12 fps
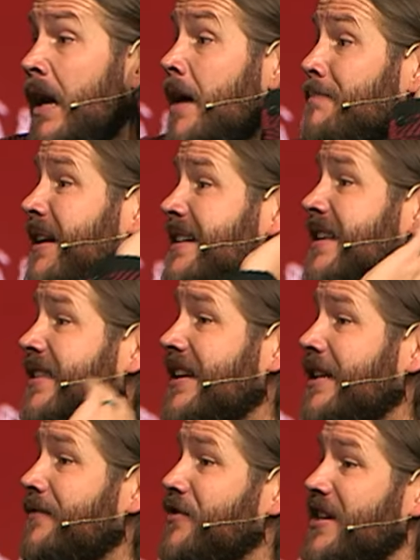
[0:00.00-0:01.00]
Because at the
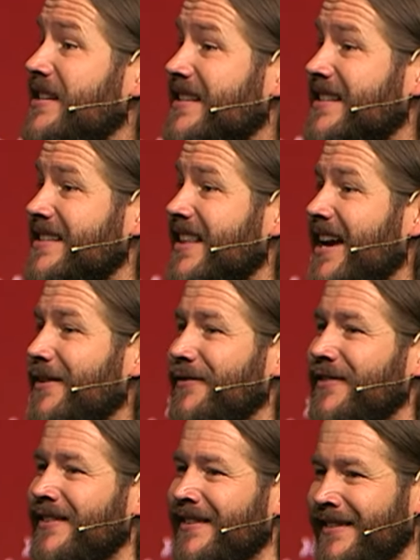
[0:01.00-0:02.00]
end of Jesus' life,
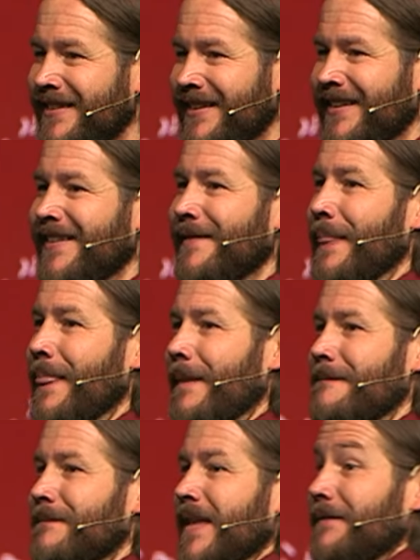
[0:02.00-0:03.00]

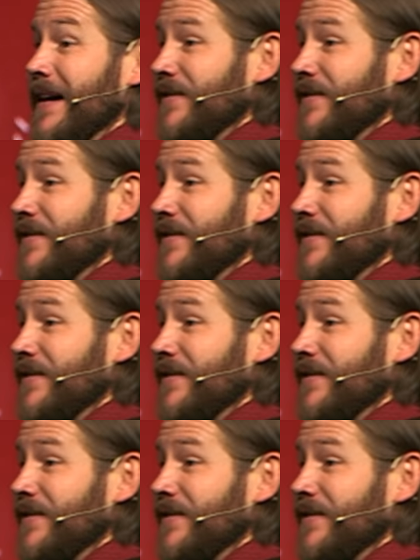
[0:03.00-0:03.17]
fast